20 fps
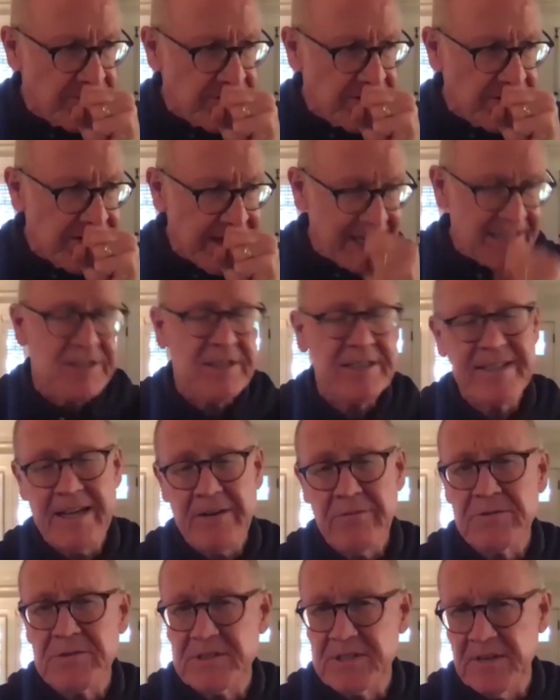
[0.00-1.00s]

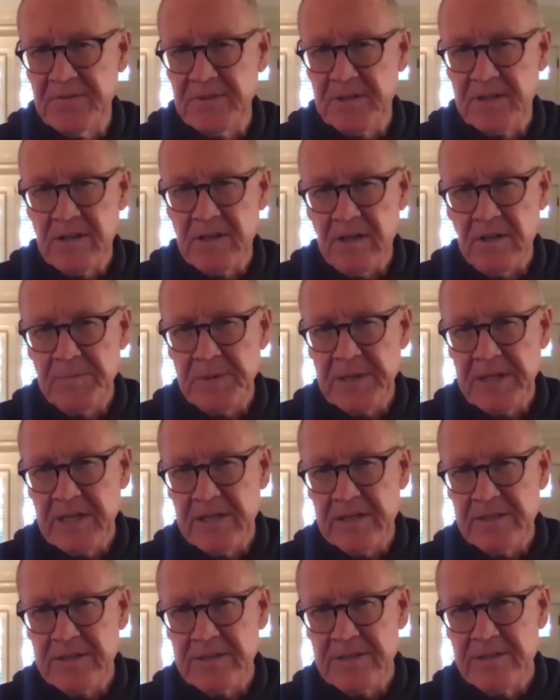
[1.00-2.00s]
That was difficult
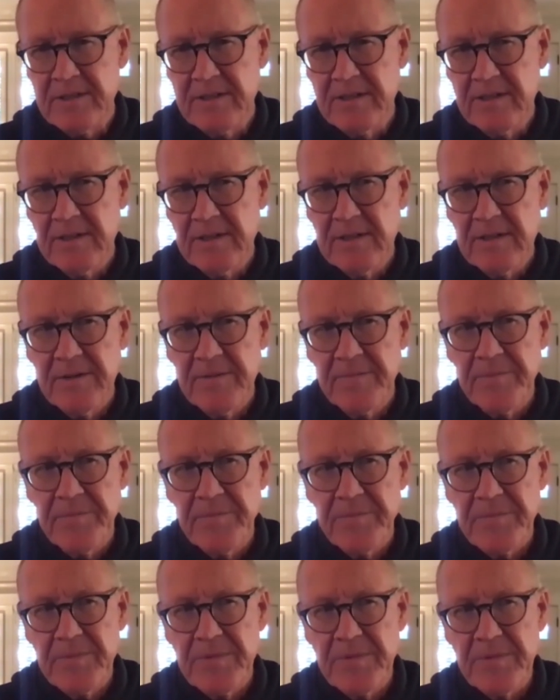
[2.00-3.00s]
because,
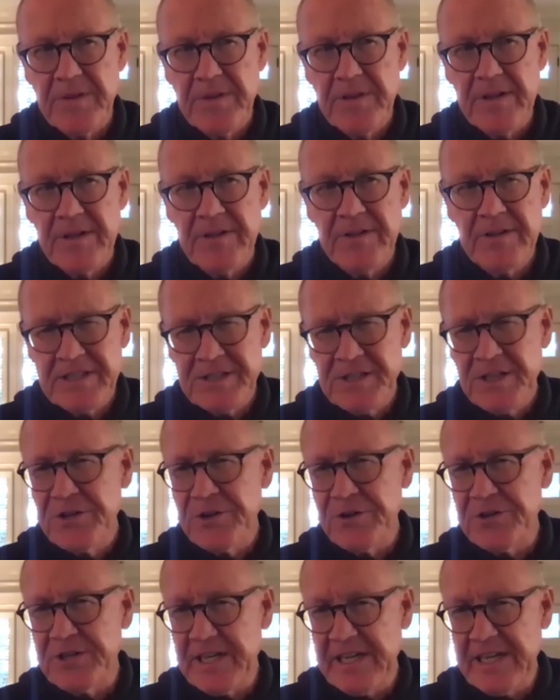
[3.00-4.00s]
you know, that's in
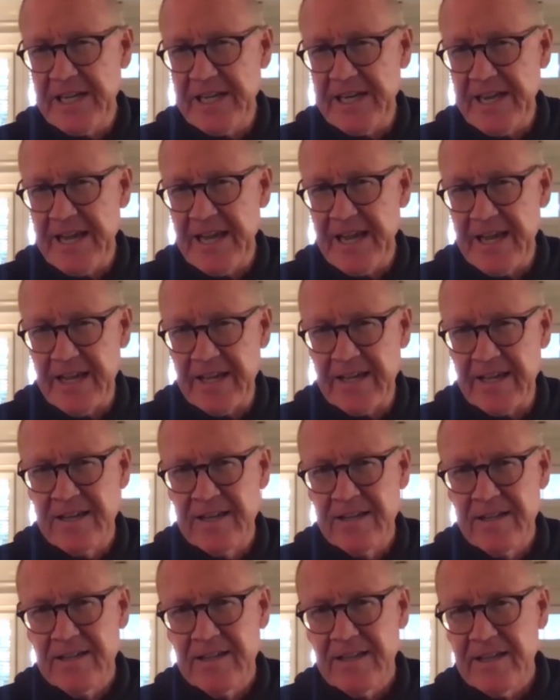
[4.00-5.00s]
your DNA.
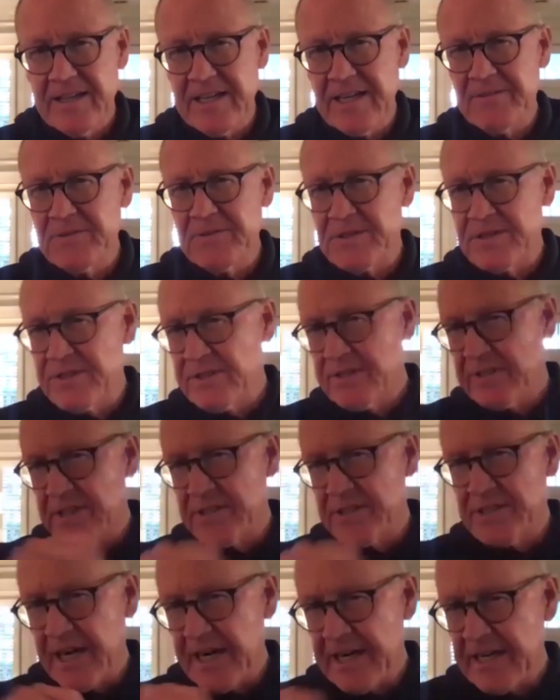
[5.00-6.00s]
And I was
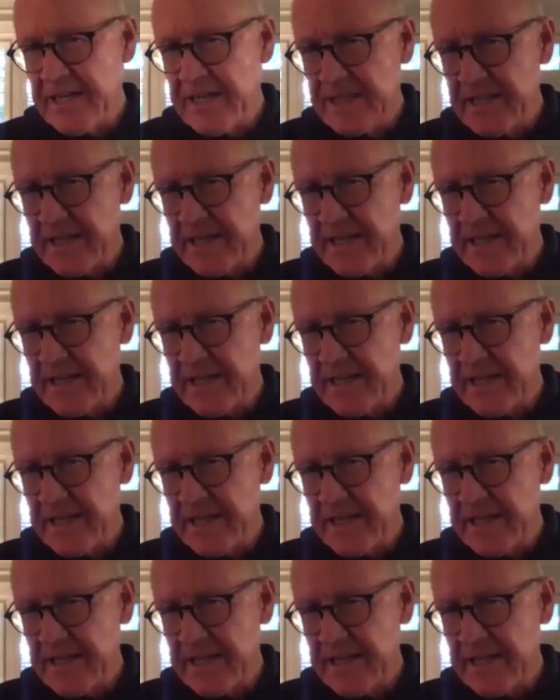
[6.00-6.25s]
designing the